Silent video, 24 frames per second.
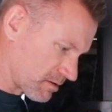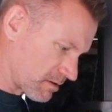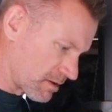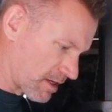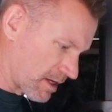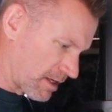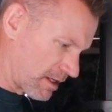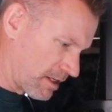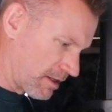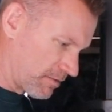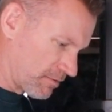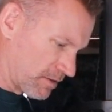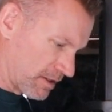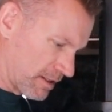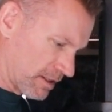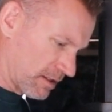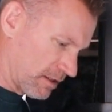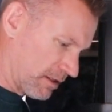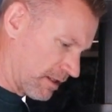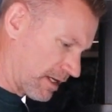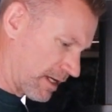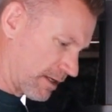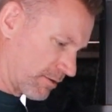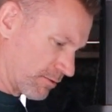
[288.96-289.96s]
Not even
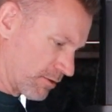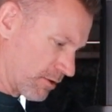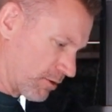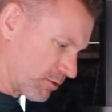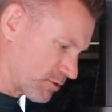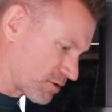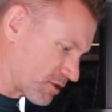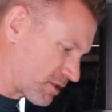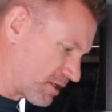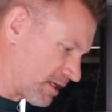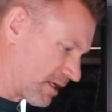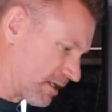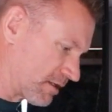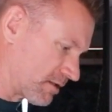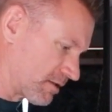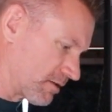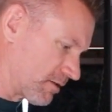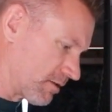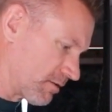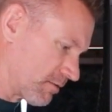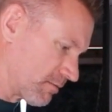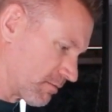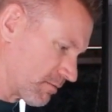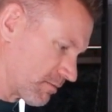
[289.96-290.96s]
at a light roast yet
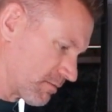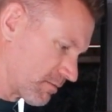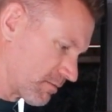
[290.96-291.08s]
though.